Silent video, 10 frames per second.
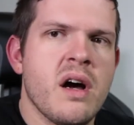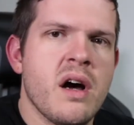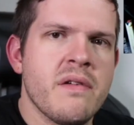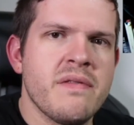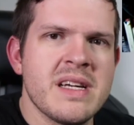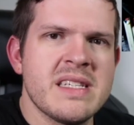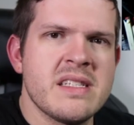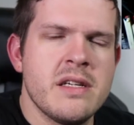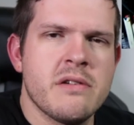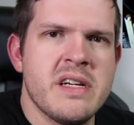of
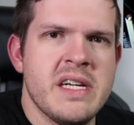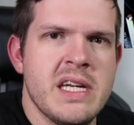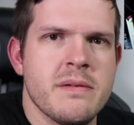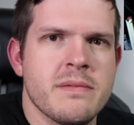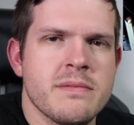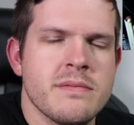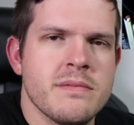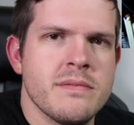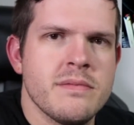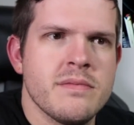Laci Green.
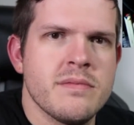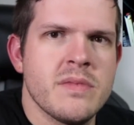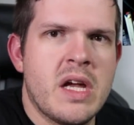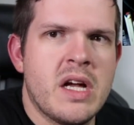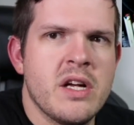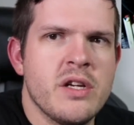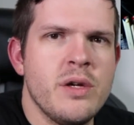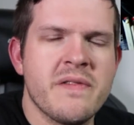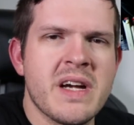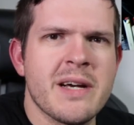
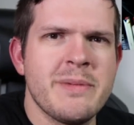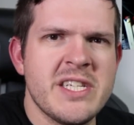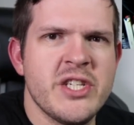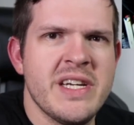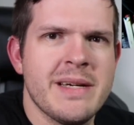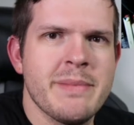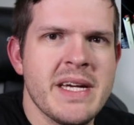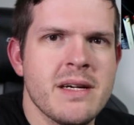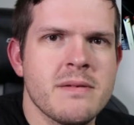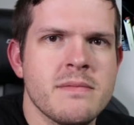You've got to be shitting
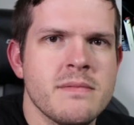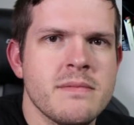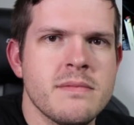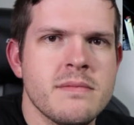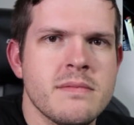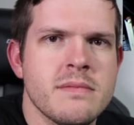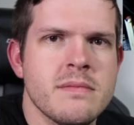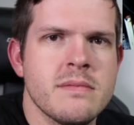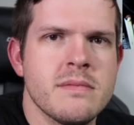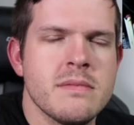me.
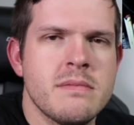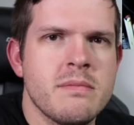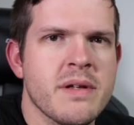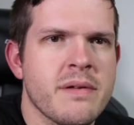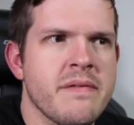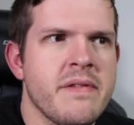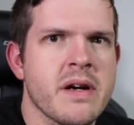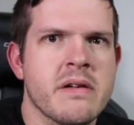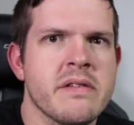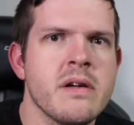
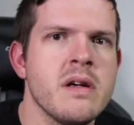Motherfuckers.